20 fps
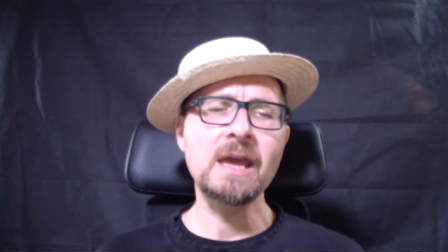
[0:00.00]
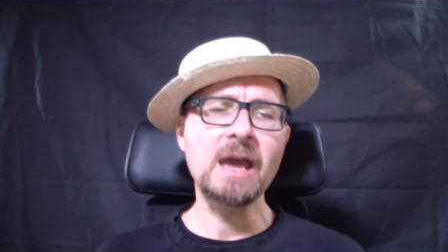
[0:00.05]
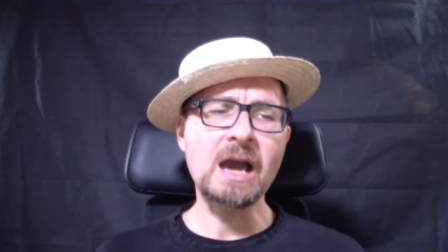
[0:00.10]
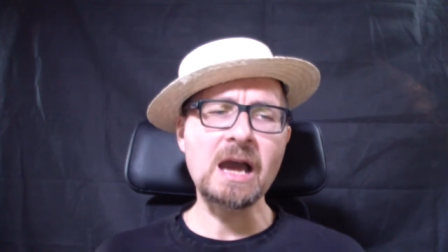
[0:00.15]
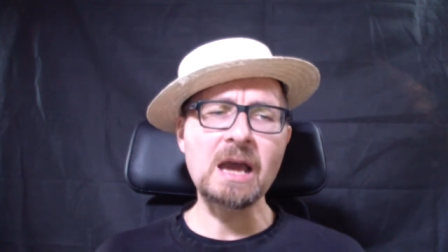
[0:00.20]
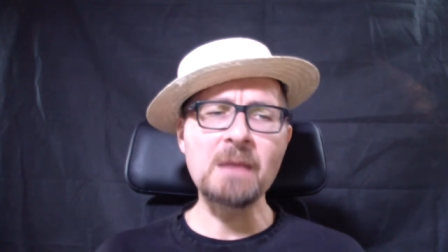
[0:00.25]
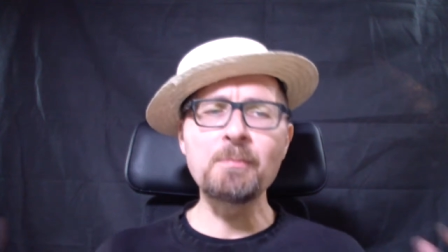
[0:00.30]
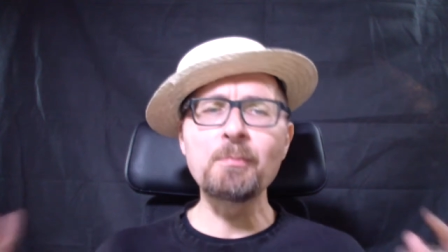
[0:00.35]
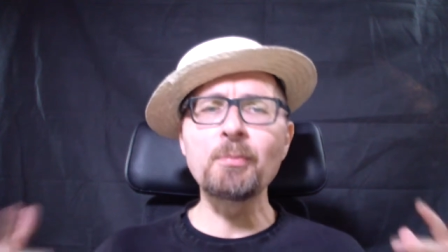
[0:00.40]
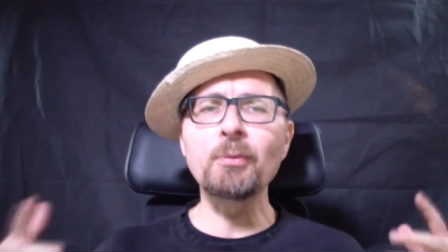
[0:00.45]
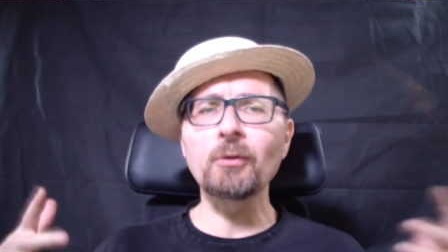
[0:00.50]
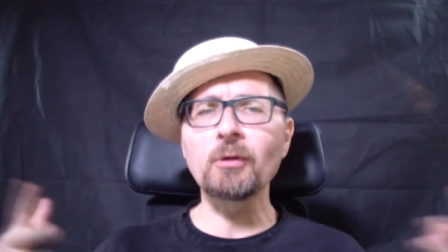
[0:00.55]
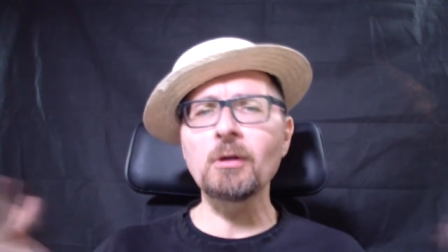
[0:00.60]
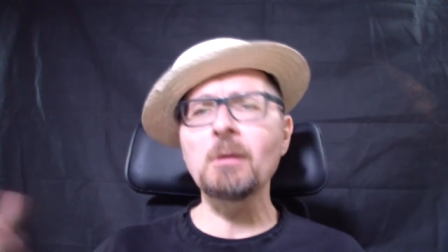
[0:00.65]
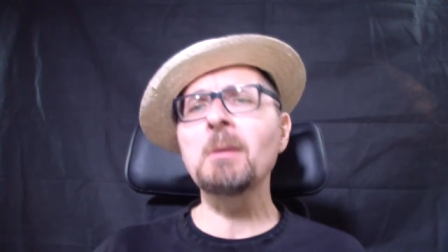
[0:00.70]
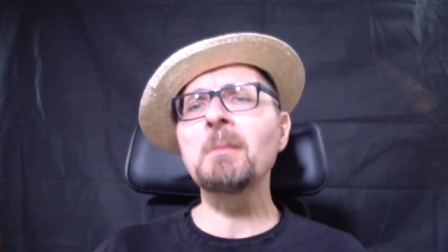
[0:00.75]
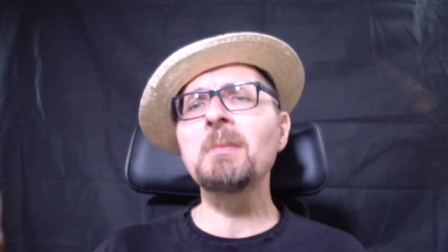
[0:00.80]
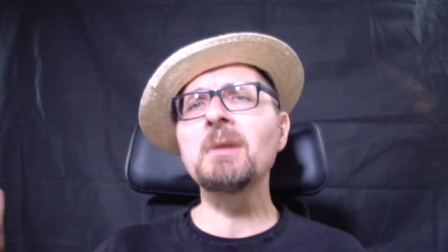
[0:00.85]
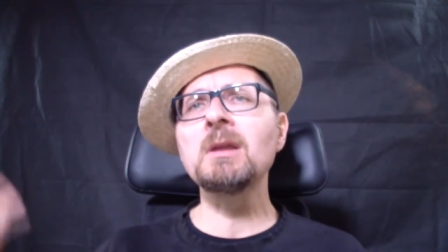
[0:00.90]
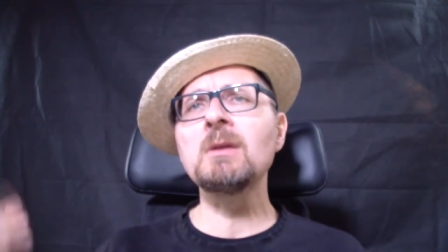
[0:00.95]
I
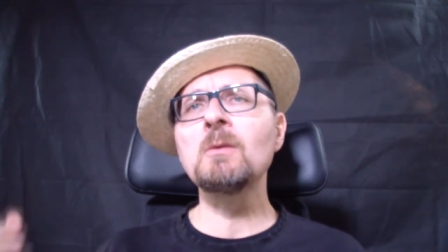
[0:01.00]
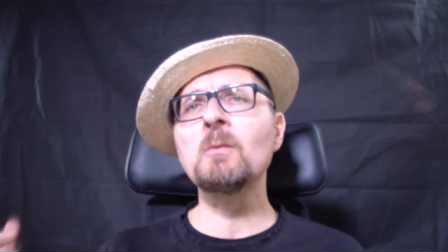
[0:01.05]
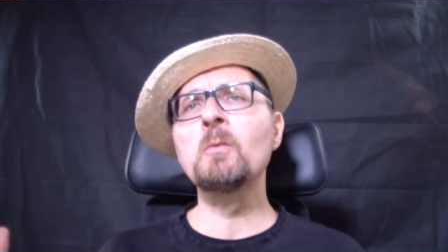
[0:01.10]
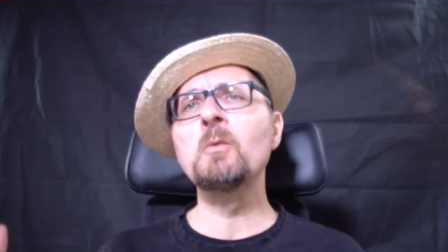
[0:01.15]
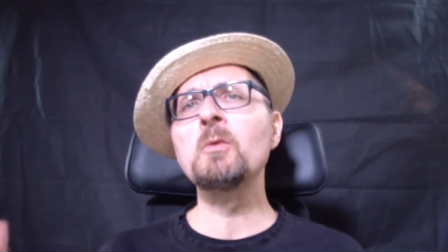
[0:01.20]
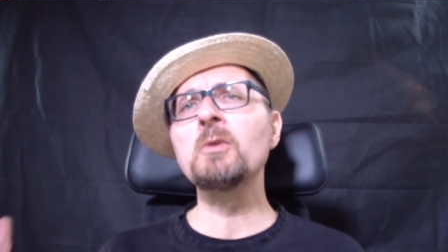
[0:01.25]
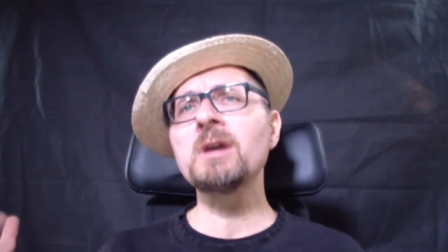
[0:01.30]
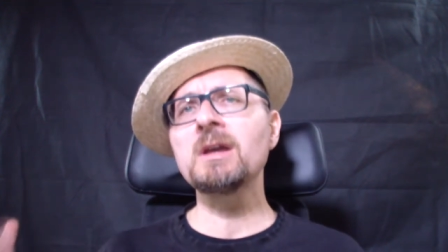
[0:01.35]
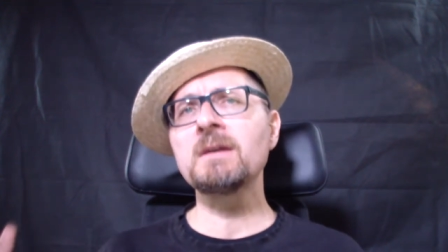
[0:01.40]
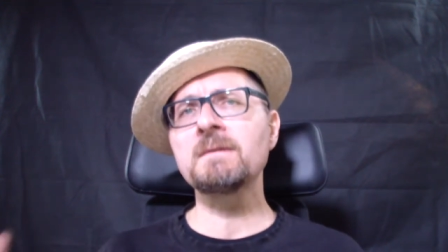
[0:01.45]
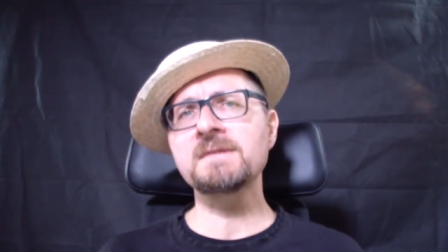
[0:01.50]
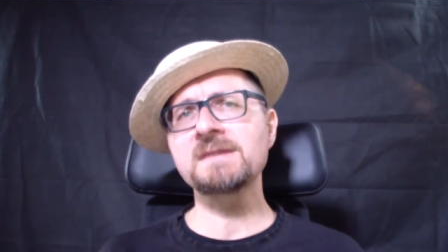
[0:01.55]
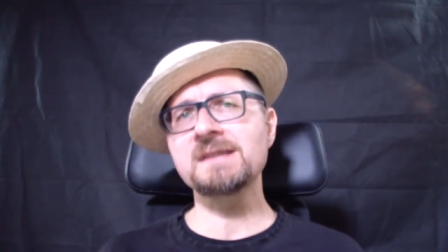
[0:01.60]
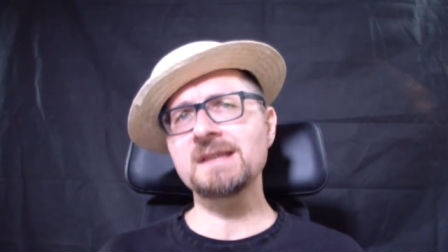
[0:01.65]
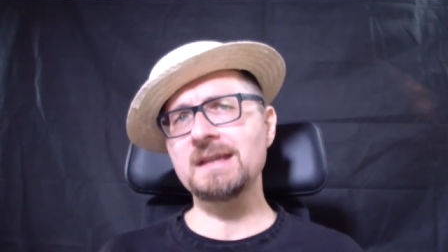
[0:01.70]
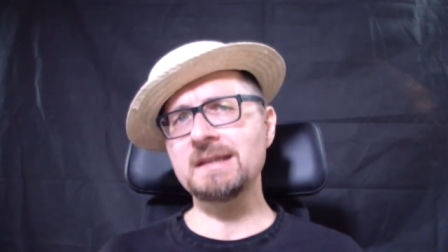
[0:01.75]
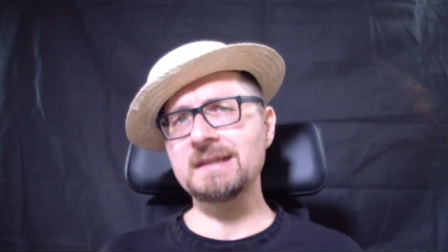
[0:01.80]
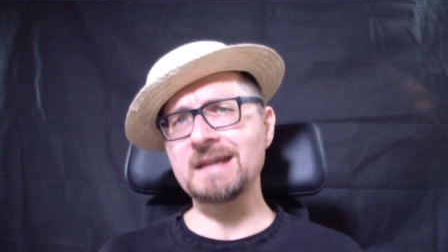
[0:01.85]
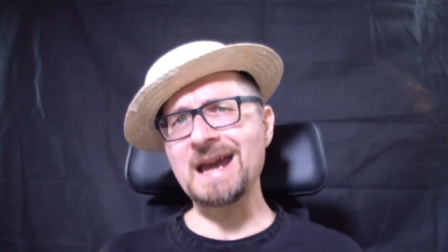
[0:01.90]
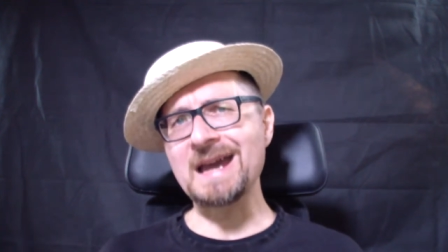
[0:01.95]
probably would have
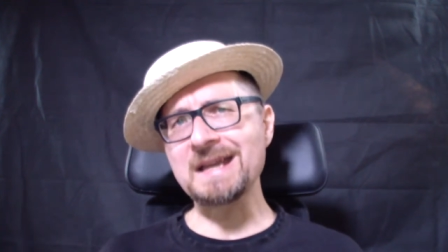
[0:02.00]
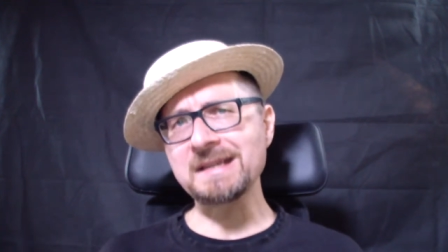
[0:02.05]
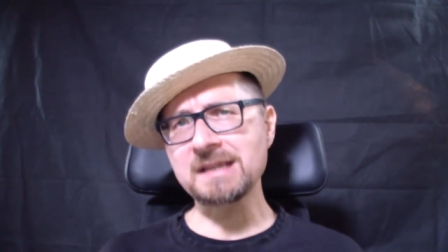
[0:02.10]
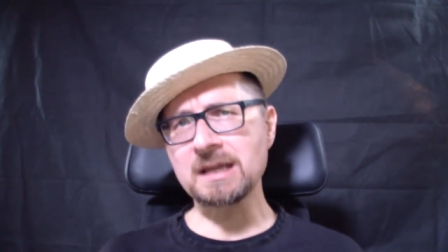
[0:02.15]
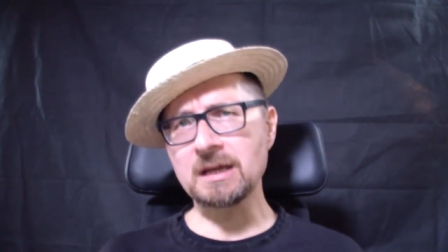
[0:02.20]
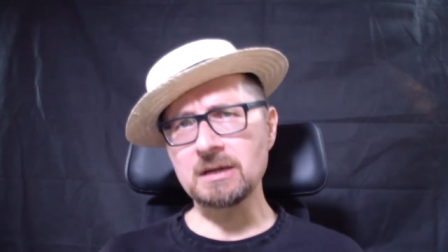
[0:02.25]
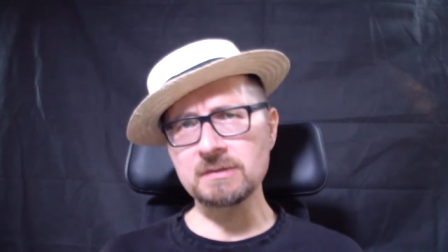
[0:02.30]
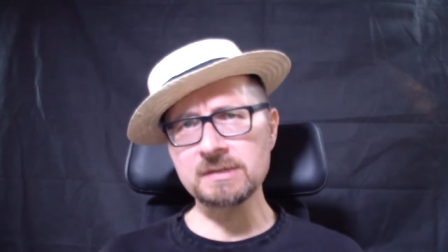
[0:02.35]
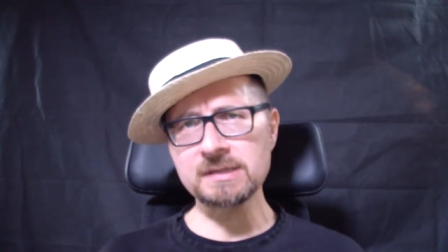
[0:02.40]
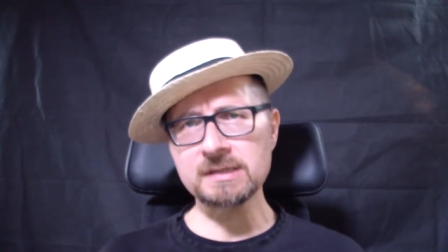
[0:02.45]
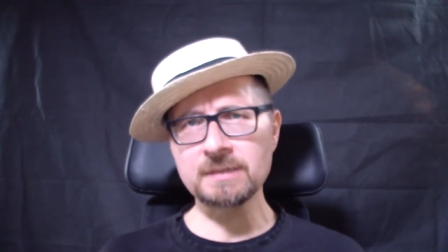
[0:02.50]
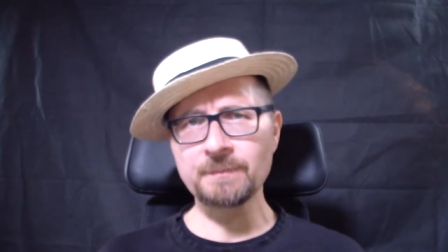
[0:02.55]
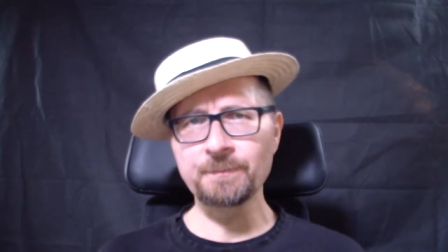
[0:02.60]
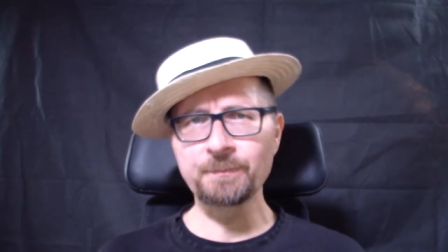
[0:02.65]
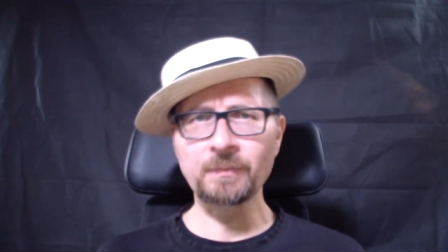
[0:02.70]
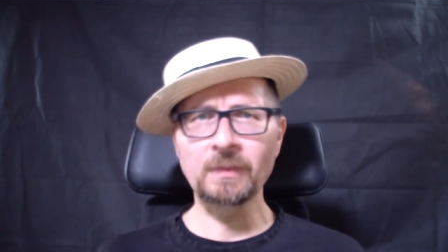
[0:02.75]
said Icehouse.